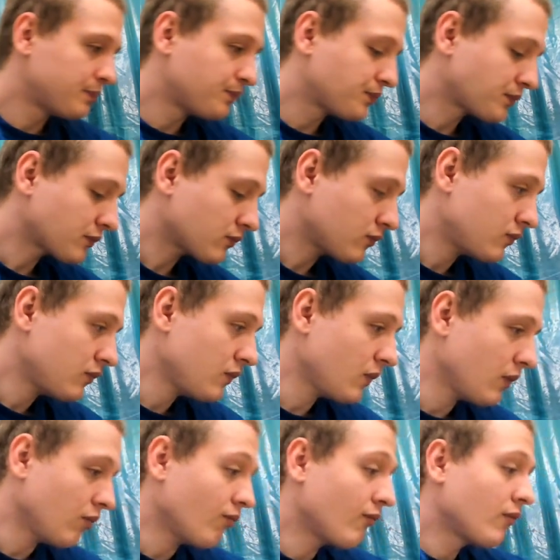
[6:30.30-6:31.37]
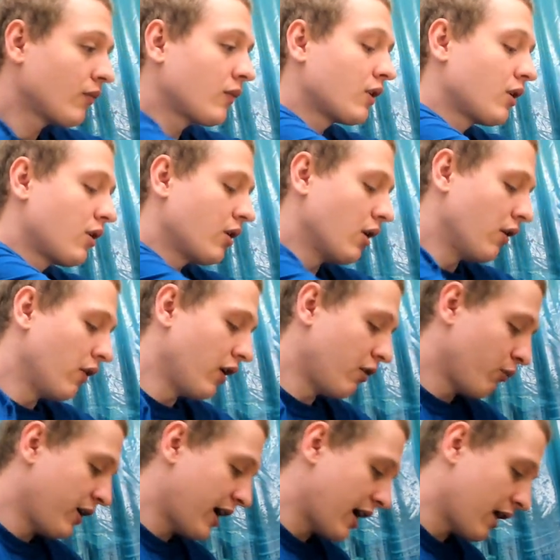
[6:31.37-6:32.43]
And then we
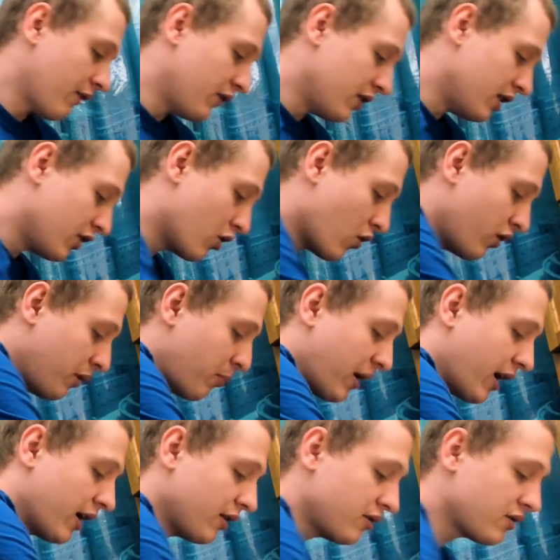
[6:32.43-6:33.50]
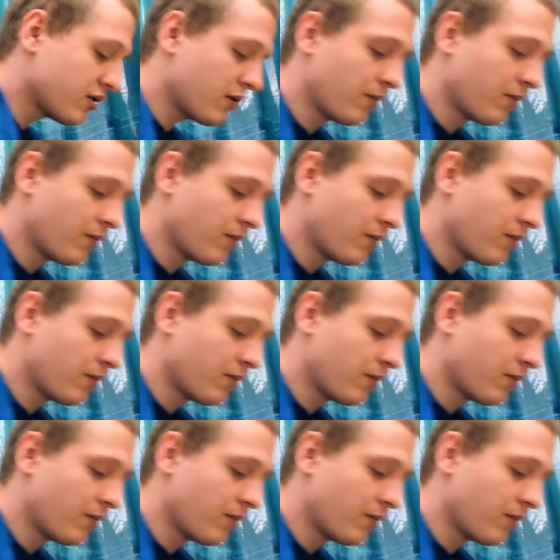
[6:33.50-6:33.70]
have the Dekoni pads,